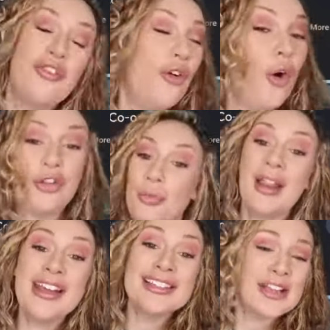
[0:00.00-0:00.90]
4th
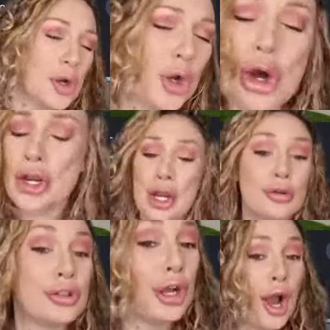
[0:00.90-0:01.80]
place, gotta go
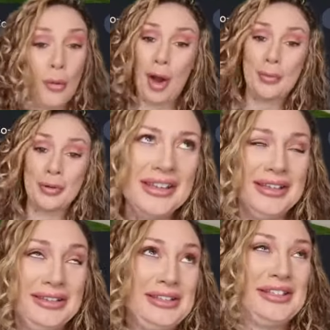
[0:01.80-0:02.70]
to Co-op.
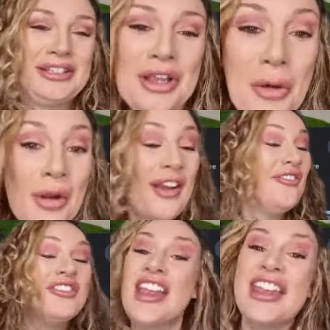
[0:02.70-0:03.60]
It's so
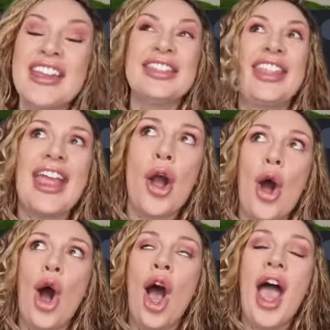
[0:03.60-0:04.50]
convenient, they
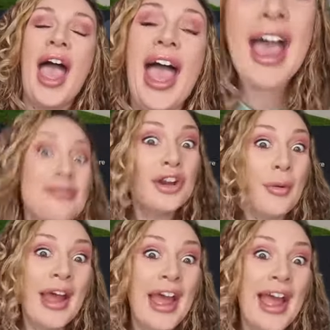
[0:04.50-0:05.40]
are
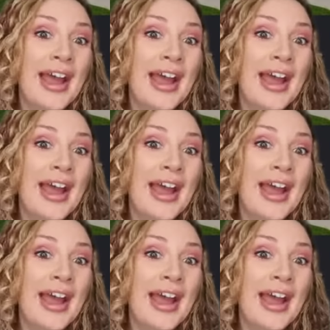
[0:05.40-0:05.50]
everywhere.